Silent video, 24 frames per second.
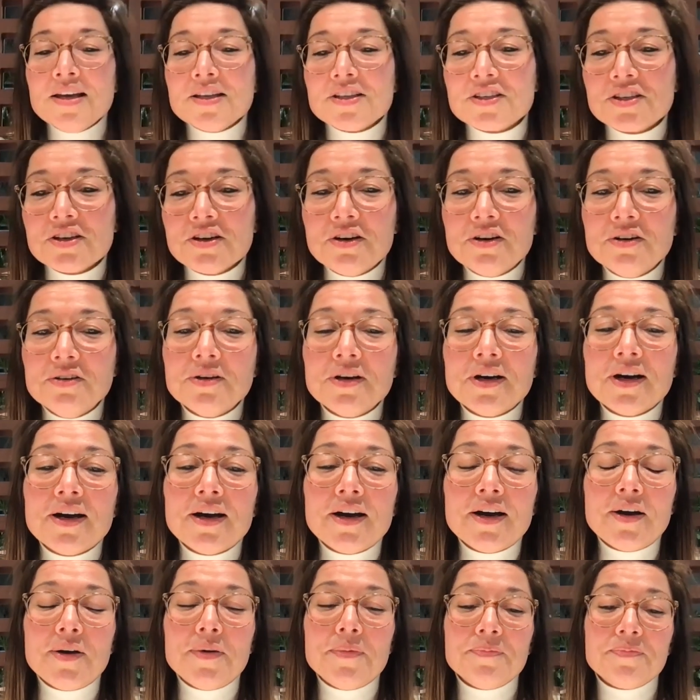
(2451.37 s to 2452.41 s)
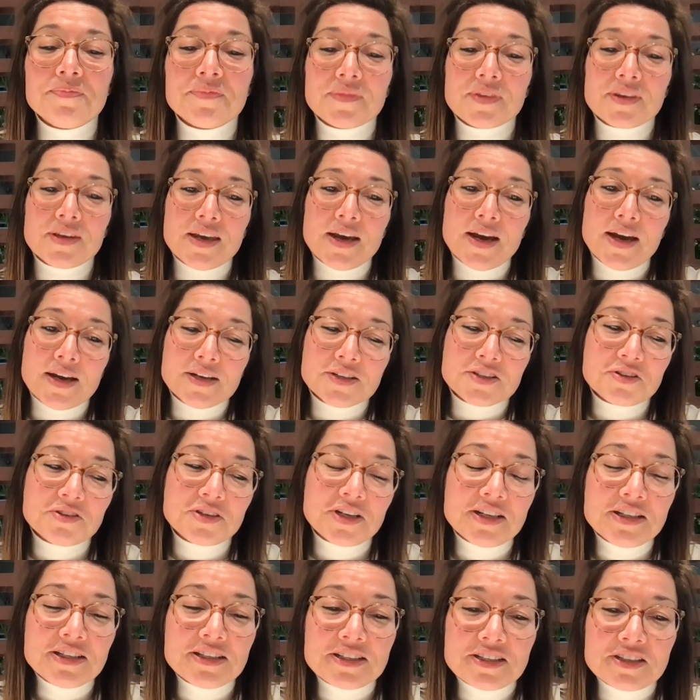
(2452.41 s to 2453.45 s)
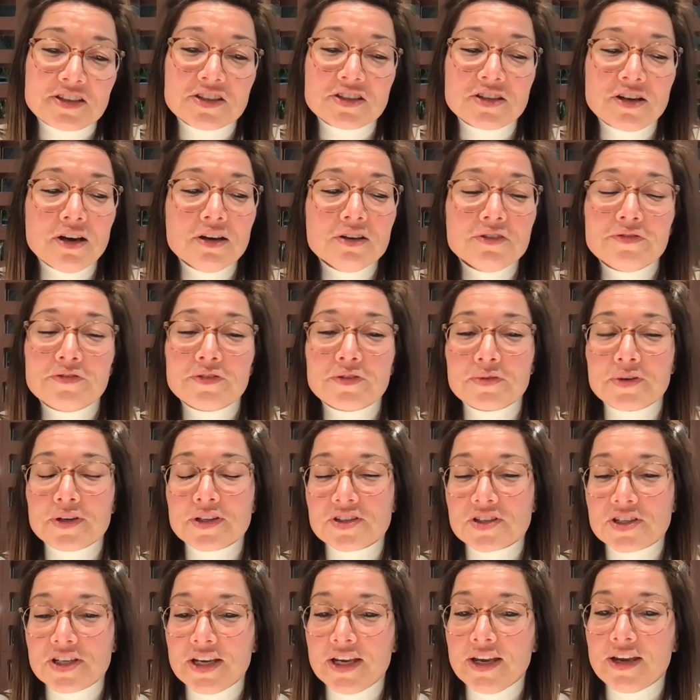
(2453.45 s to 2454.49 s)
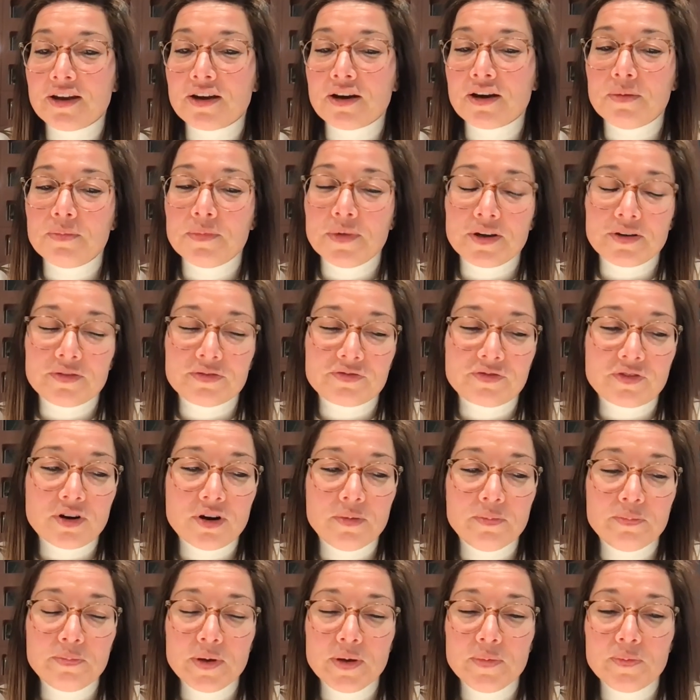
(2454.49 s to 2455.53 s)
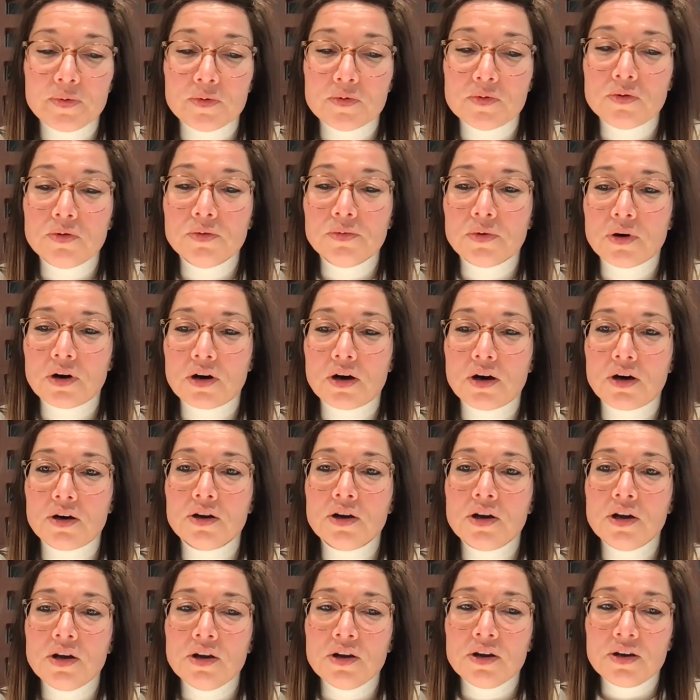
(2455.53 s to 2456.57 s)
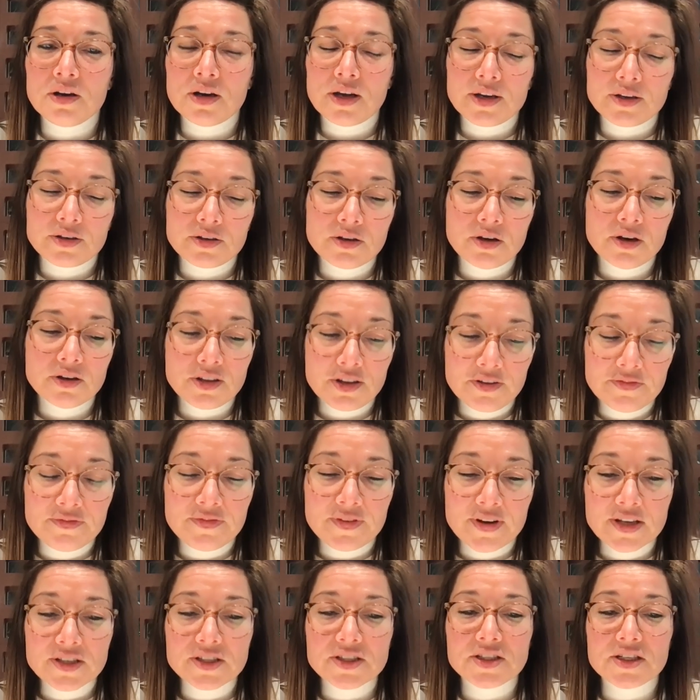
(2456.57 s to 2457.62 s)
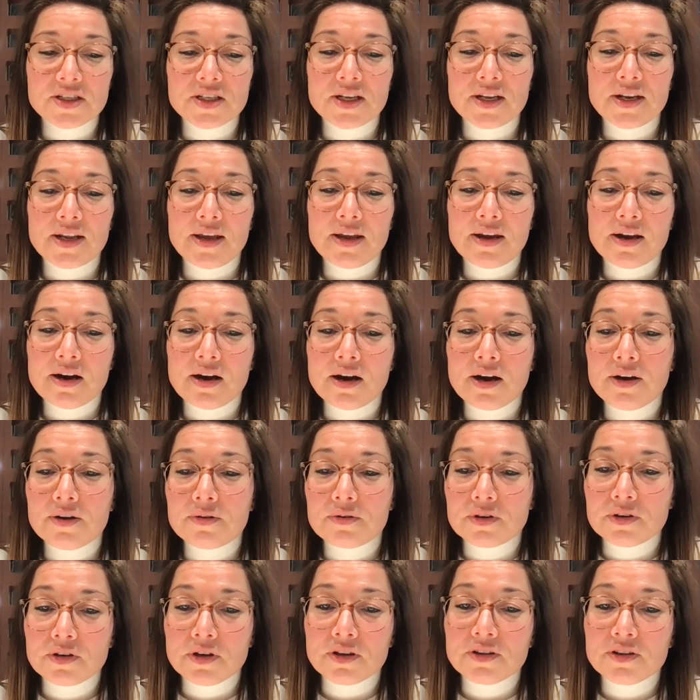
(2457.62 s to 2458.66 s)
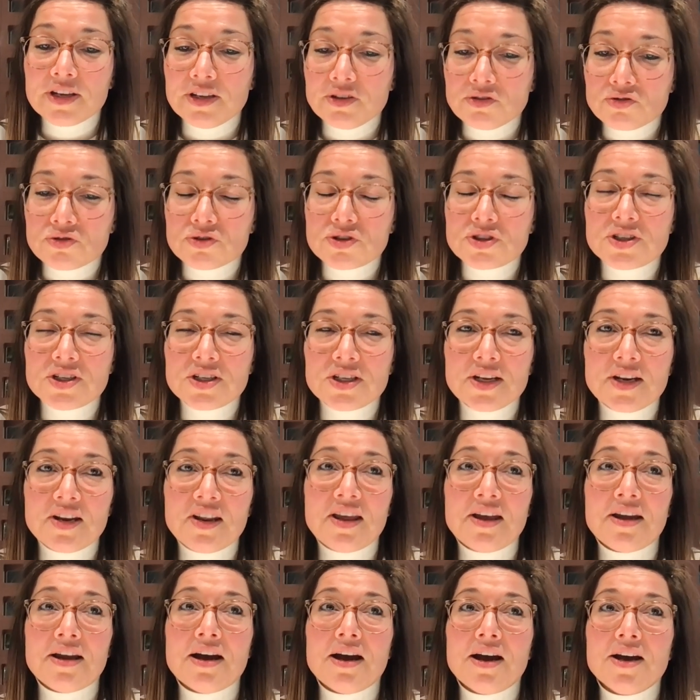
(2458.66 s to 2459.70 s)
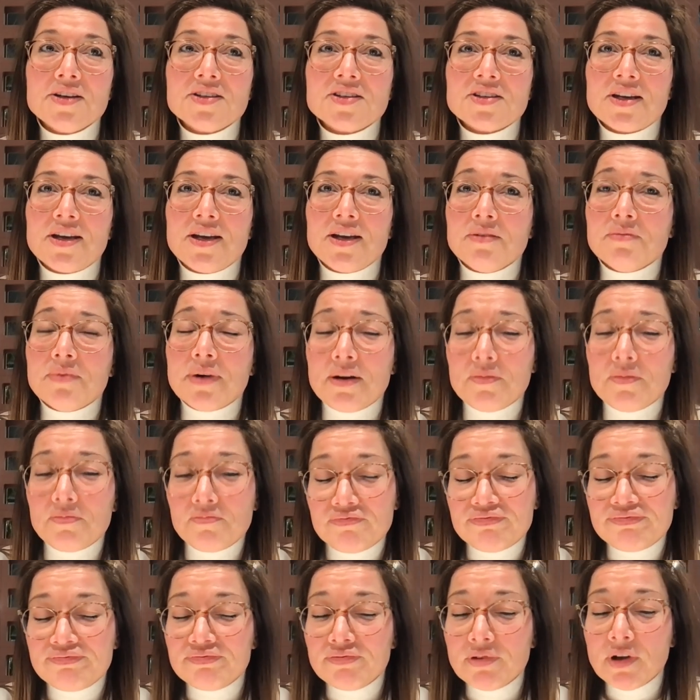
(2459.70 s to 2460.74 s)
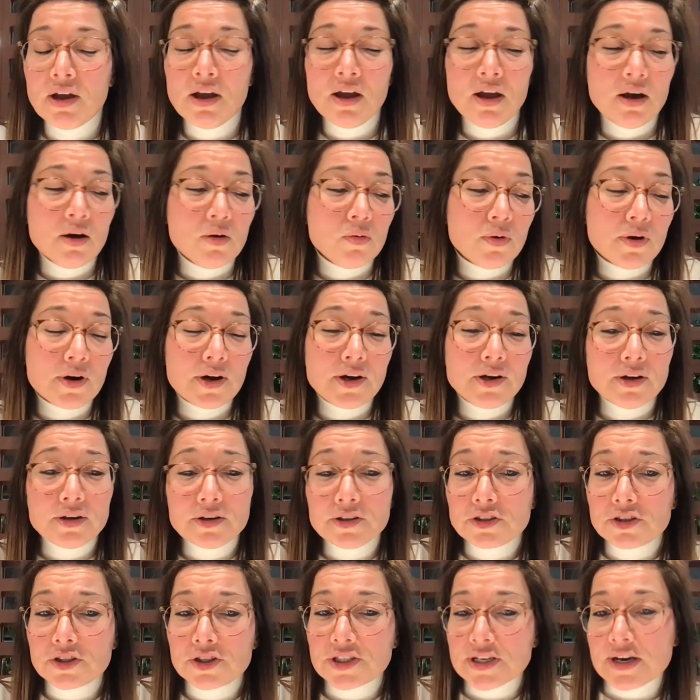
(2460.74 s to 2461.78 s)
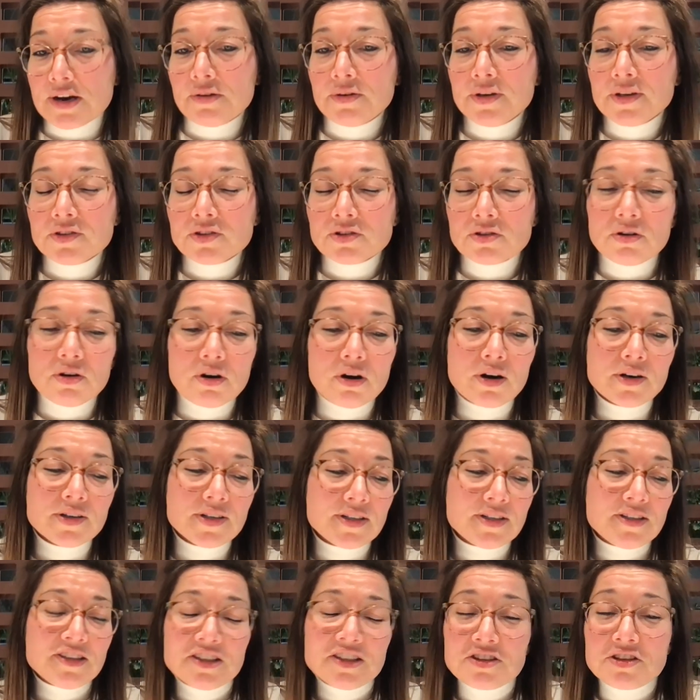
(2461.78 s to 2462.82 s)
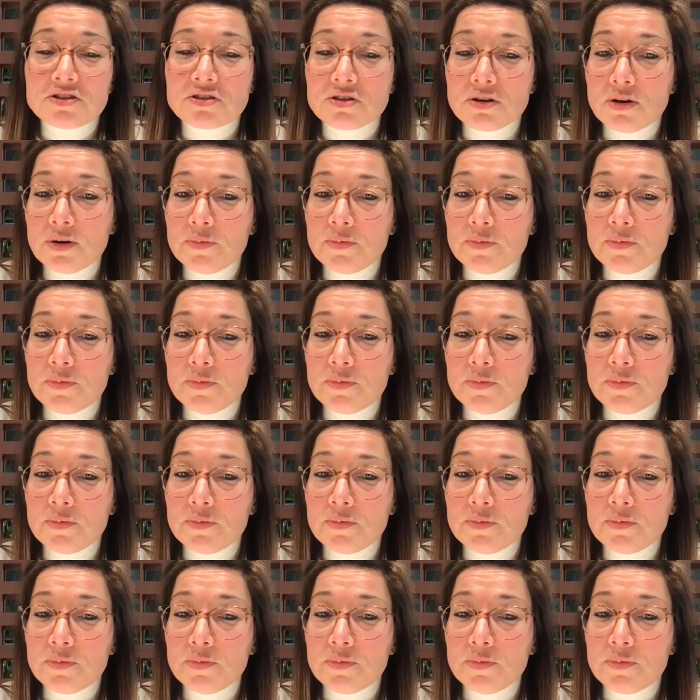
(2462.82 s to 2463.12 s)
So, um, yeah, so that there's a lot of critique coming from people who are like not invested in A I or not interested in A I, saying, well, pff, why are you shouting so hard that this is so